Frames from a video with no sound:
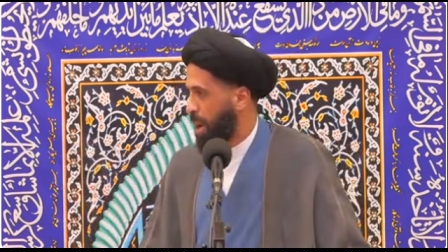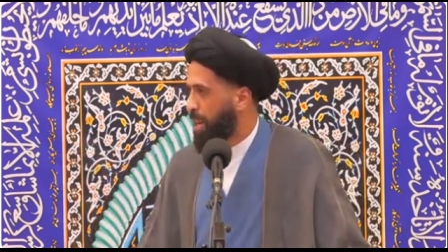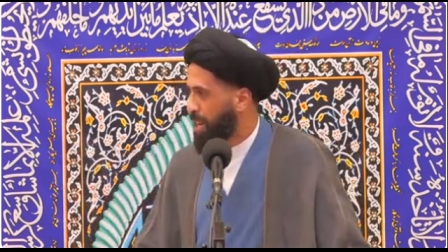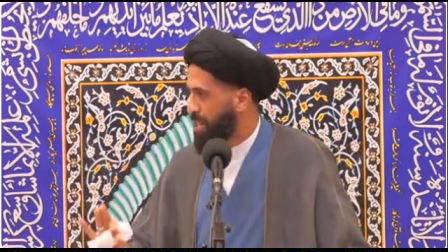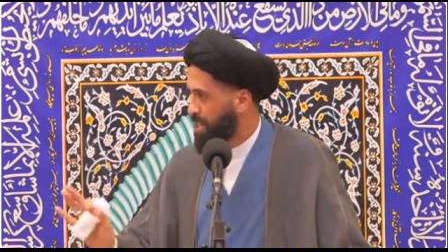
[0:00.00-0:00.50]

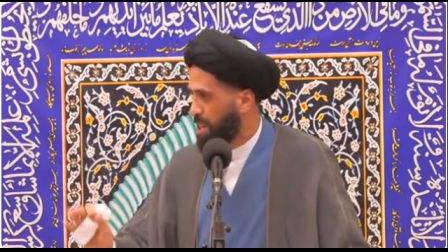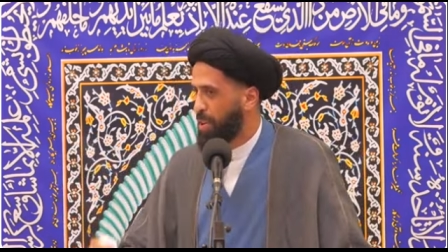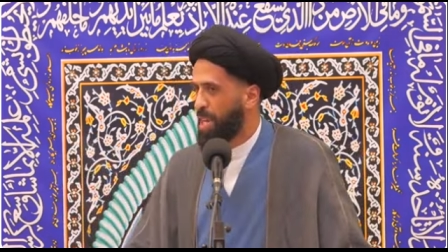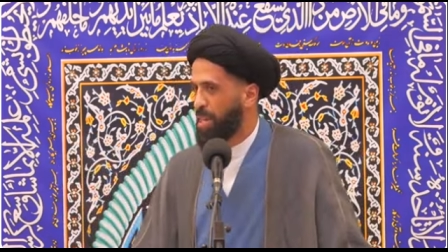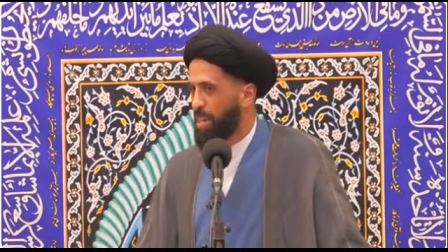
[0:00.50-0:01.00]

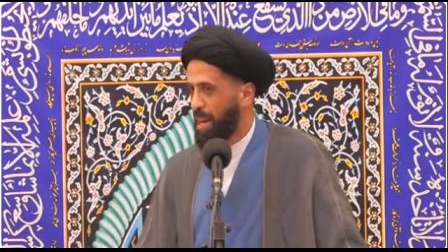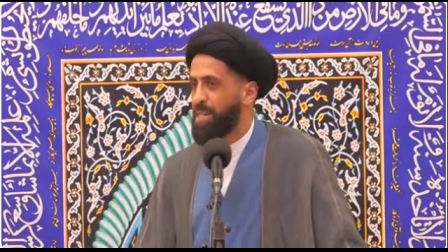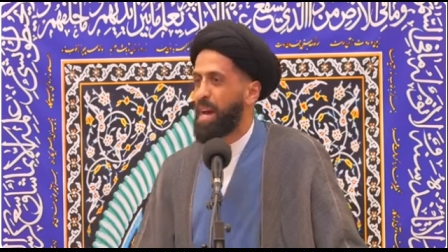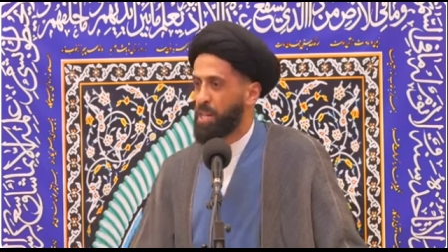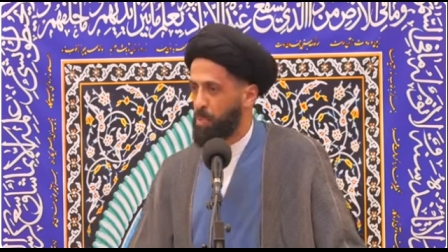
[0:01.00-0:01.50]
Unnecessary
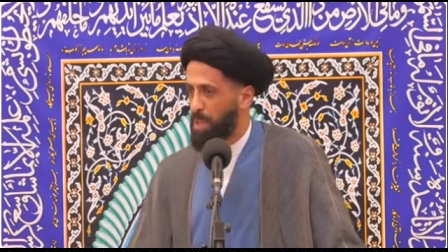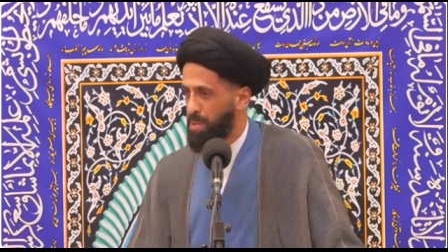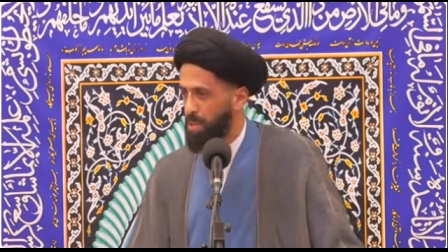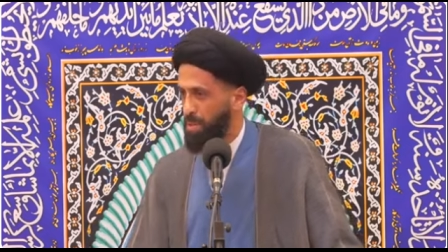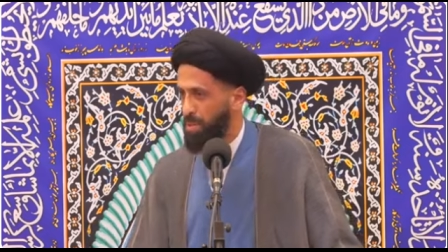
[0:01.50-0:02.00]

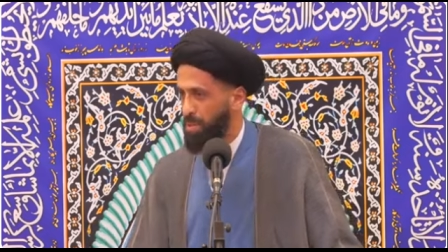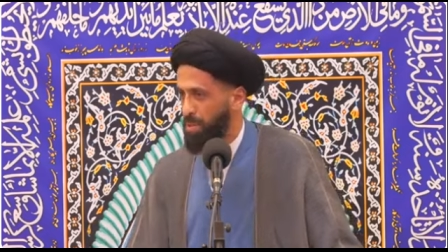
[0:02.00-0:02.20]
attachments.